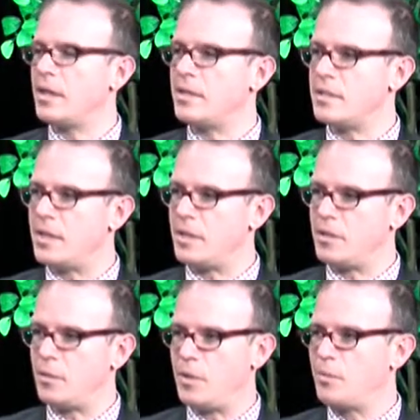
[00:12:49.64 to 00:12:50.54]
And
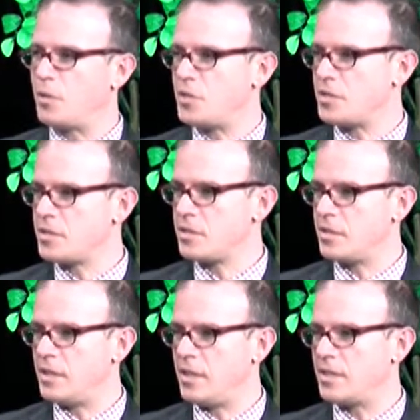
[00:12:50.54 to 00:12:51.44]
he purchased.
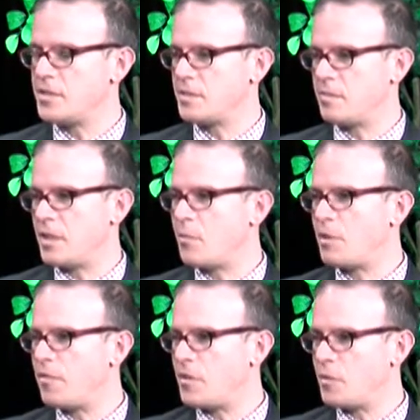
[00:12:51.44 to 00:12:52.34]
He has a
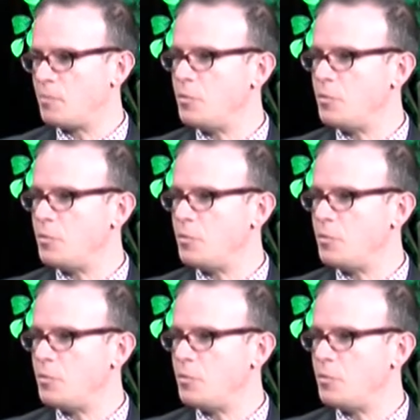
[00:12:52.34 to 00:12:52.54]
number of other